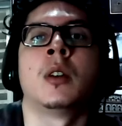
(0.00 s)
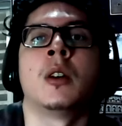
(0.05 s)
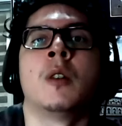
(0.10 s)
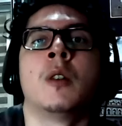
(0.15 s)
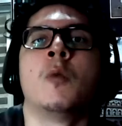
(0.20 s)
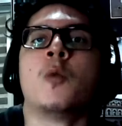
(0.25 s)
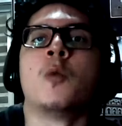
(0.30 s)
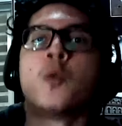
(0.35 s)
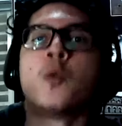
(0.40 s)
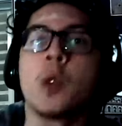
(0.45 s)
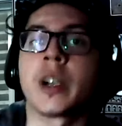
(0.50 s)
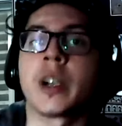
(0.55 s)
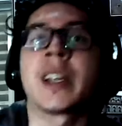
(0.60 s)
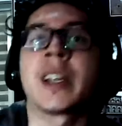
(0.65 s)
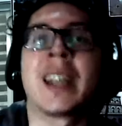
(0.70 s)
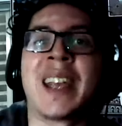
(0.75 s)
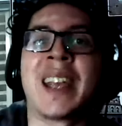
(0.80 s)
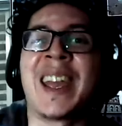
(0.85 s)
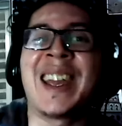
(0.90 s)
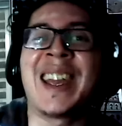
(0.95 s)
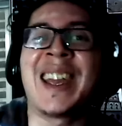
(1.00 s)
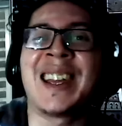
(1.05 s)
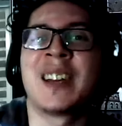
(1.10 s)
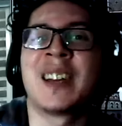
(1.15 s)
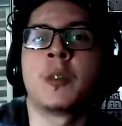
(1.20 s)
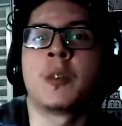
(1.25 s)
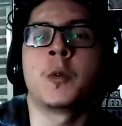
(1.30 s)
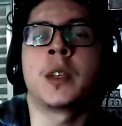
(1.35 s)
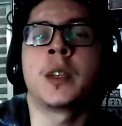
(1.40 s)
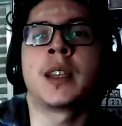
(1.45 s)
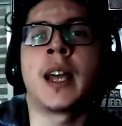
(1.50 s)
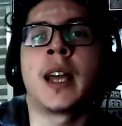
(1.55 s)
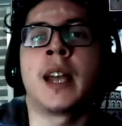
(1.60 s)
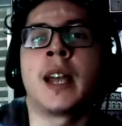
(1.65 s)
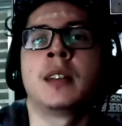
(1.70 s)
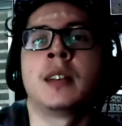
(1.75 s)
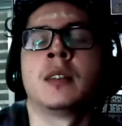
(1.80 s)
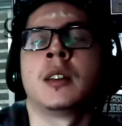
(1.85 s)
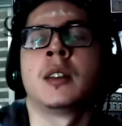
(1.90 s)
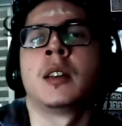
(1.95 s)
working with that.
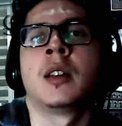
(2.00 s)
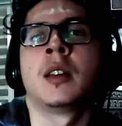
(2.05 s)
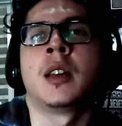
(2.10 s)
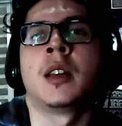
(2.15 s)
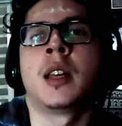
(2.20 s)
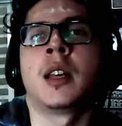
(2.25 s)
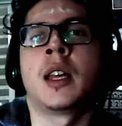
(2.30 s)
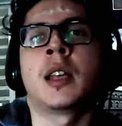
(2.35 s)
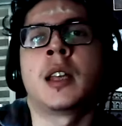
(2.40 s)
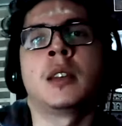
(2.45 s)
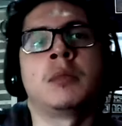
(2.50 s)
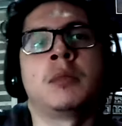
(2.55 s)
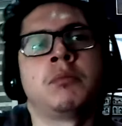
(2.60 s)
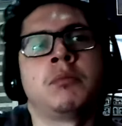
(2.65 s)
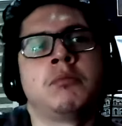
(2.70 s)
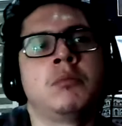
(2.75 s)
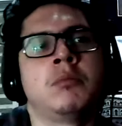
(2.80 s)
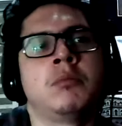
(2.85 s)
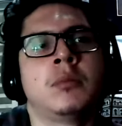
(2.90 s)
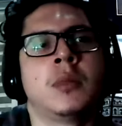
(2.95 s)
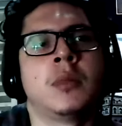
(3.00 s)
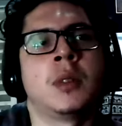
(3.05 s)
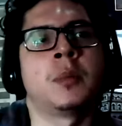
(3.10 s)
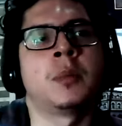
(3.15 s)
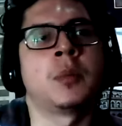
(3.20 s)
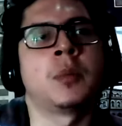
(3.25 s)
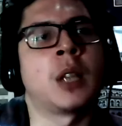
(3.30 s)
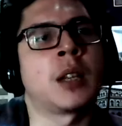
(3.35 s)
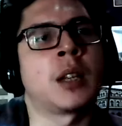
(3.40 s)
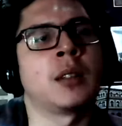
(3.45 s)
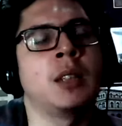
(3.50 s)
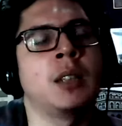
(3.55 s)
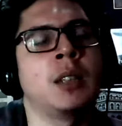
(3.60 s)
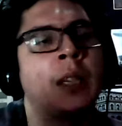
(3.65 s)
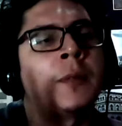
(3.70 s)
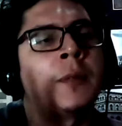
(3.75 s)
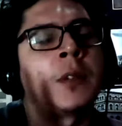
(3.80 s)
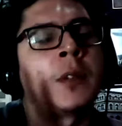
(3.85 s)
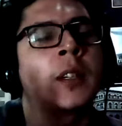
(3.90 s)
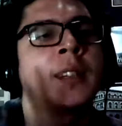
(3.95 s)
And I'm not
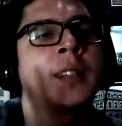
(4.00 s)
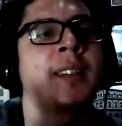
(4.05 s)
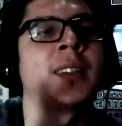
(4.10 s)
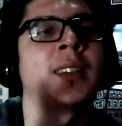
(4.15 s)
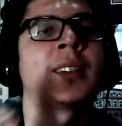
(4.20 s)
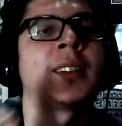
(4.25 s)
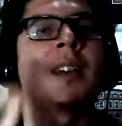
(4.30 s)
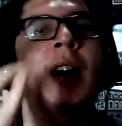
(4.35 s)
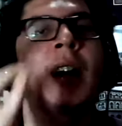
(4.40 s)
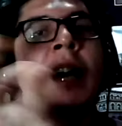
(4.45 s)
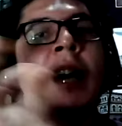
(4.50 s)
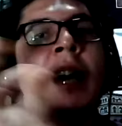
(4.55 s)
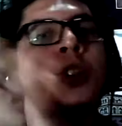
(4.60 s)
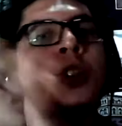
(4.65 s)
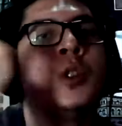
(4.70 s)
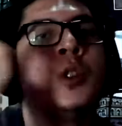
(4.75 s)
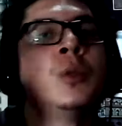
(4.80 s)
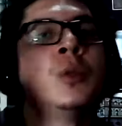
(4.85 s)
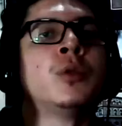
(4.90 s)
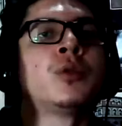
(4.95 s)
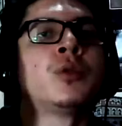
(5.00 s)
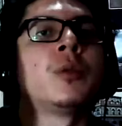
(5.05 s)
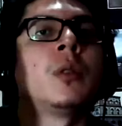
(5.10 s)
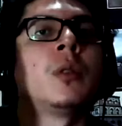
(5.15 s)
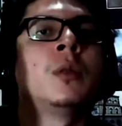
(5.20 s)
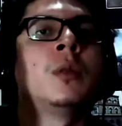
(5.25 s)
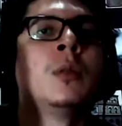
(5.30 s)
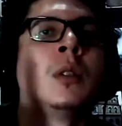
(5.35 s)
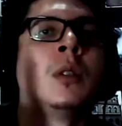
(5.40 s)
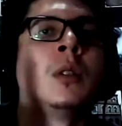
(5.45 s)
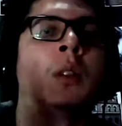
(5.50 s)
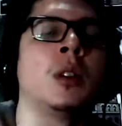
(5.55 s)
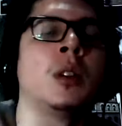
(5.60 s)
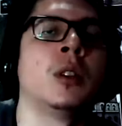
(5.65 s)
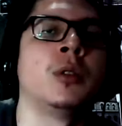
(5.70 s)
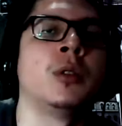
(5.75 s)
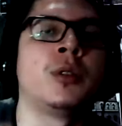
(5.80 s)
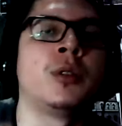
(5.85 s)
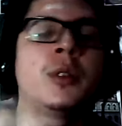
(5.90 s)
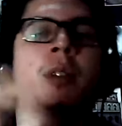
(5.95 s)
even going to say it's unusual
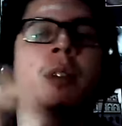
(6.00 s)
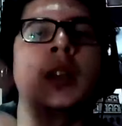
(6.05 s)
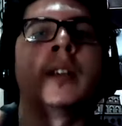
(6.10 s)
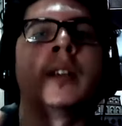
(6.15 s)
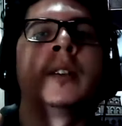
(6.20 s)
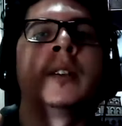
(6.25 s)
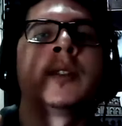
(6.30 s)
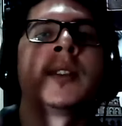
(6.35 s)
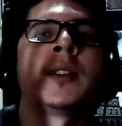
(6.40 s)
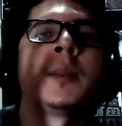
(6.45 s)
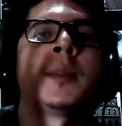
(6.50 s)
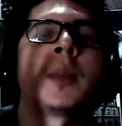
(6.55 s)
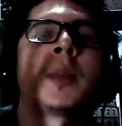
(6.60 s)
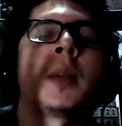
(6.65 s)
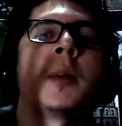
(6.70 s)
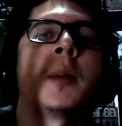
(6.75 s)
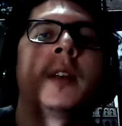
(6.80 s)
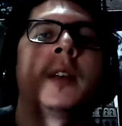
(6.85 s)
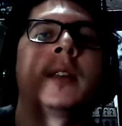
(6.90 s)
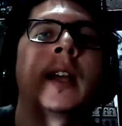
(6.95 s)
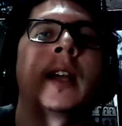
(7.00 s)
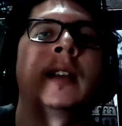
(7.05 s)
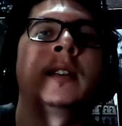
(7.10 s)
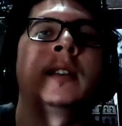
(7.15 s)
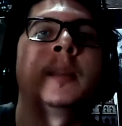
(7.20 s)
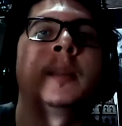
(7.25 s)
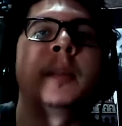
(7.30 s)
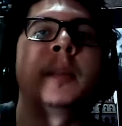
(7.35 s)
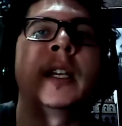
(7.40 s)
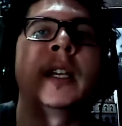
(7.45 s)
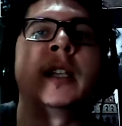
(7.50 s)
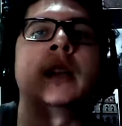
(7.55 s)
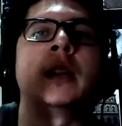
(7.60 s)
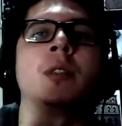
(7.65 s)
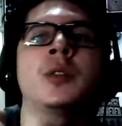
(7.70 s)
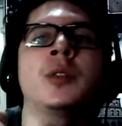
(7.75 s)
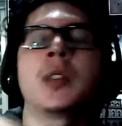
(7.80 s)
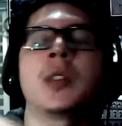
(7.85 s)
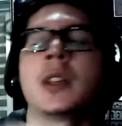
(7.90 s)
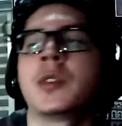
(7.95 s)
to hear something about that in the media.
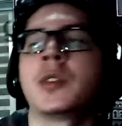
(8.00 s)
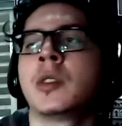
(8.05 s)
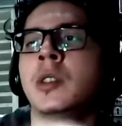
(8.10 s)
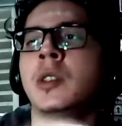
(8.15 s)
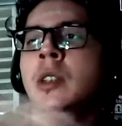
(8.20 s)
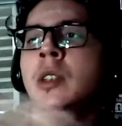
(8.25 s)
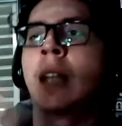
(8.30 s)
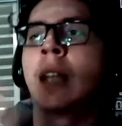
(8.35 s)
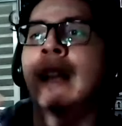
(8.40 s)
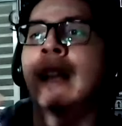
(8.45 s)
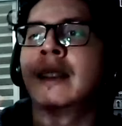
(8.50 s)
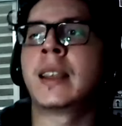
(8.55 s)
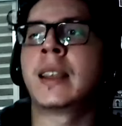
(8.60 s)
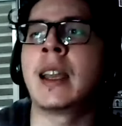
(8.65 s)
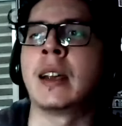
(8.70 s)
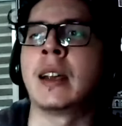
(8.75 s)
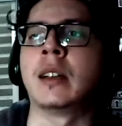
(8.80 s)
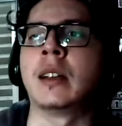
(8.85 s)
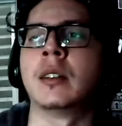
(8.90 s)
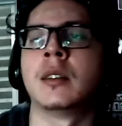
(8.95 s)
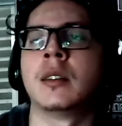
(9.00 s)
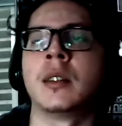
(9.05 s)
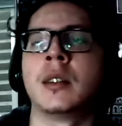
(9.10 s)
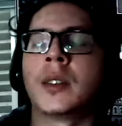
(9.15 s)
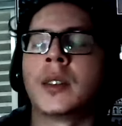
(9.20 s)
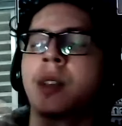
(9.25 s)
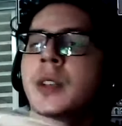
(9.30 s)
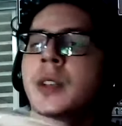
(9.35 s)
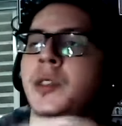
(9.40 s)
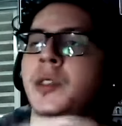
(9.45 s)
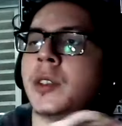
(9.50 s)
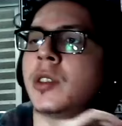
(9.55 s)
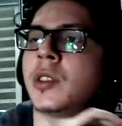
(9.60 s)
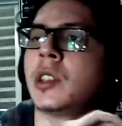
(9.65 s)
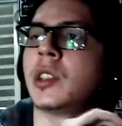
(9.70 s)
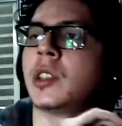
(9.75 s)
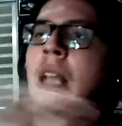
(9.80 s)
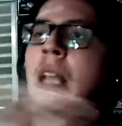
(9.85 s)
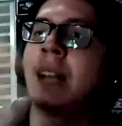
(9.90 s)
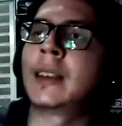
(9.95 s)
It's just not there. The discussion is
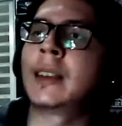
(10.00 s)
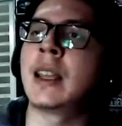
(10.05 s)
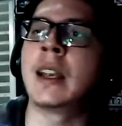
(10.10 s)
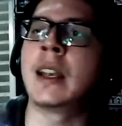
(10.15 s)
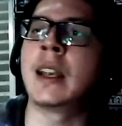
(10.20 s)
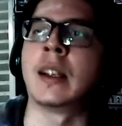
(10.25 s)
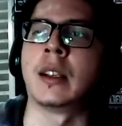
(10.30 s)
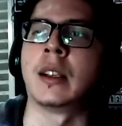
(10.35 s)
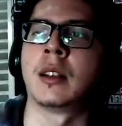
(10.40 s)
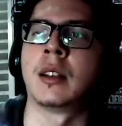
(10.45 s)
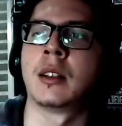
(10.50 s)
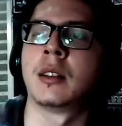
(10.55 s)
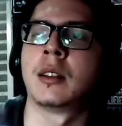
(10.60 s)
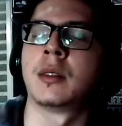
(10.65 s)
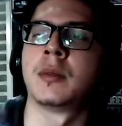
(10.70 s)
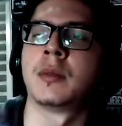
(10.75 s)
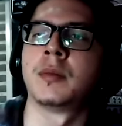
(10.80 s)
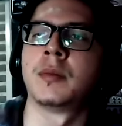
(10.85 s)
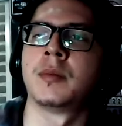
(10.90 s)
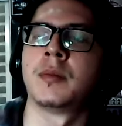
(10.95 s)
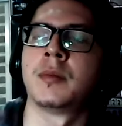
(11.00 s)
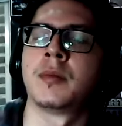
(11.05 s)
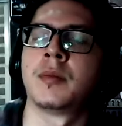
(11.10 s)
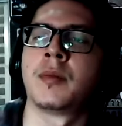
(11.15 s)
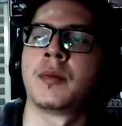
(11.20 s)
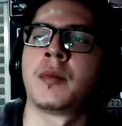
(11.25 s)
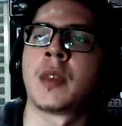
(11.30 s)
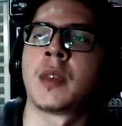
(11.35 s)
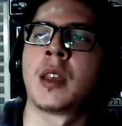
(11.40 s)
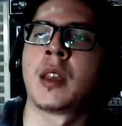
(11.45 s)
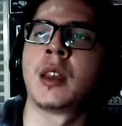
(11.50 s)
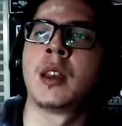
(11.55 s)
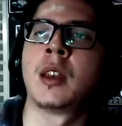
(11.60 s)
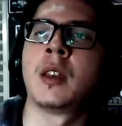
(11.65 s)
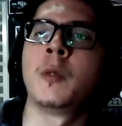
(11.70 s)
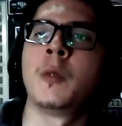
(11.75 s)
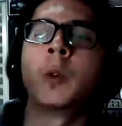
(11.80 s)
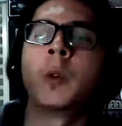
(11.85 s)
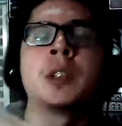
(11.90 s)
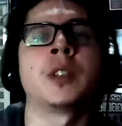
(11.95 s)
not there.
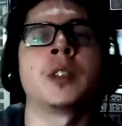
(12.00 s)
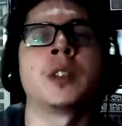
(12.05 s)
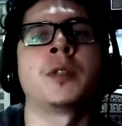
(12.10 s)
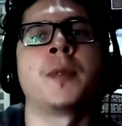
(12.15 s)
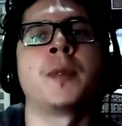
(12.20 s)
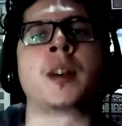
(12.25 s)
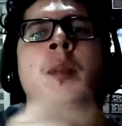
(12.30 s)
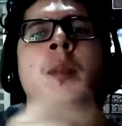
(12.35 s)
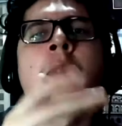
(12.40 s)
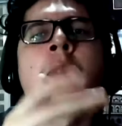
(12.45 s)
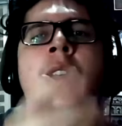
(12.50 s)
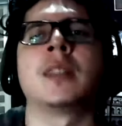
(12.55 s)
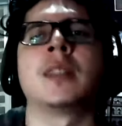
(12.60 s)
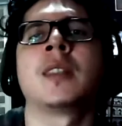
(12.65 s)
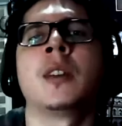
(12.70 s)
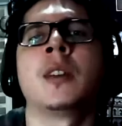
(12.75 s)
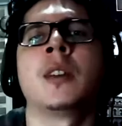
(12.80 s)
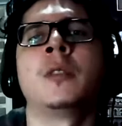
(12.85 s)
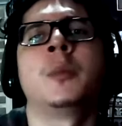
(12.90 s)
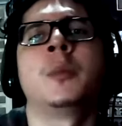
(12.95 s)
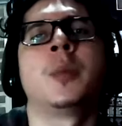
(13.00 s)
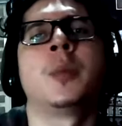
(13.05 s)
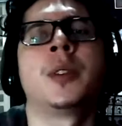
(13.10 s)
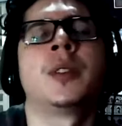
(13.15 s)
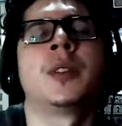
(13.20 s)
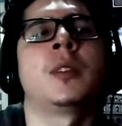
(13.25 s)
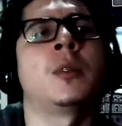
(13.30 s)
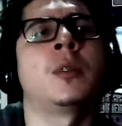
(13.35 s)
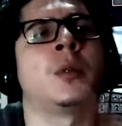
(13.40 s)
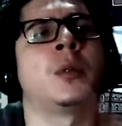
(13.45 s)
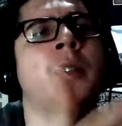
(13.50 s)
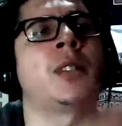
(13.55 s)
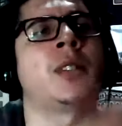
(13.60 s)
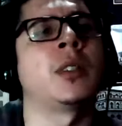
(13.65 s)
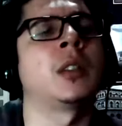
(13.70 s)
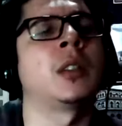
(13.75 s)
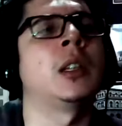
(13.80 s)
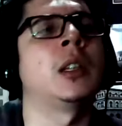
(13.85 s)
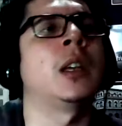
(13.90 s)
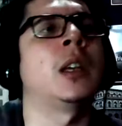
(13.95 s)
Which is funny because here in Brazil
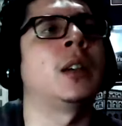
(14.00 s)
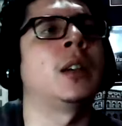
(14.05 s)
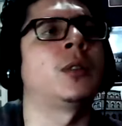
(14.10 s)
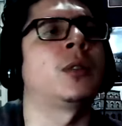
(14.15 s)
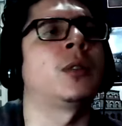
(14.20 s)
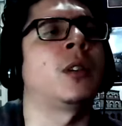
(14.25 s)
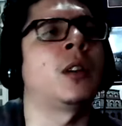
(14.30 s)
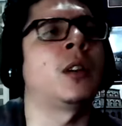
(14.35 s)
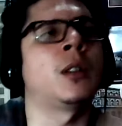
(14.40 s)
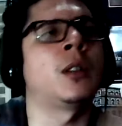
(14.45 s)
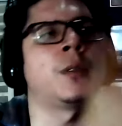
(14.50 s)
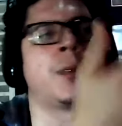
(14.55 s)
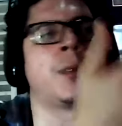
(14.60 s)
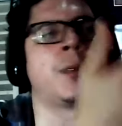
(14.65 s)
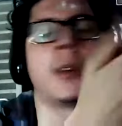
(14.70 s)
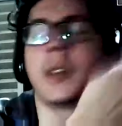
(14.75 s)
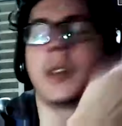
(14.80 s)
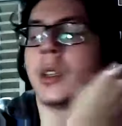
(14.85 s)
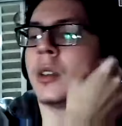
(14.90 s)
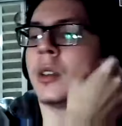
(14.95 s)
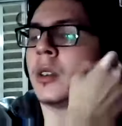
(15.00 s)
recently I saw a very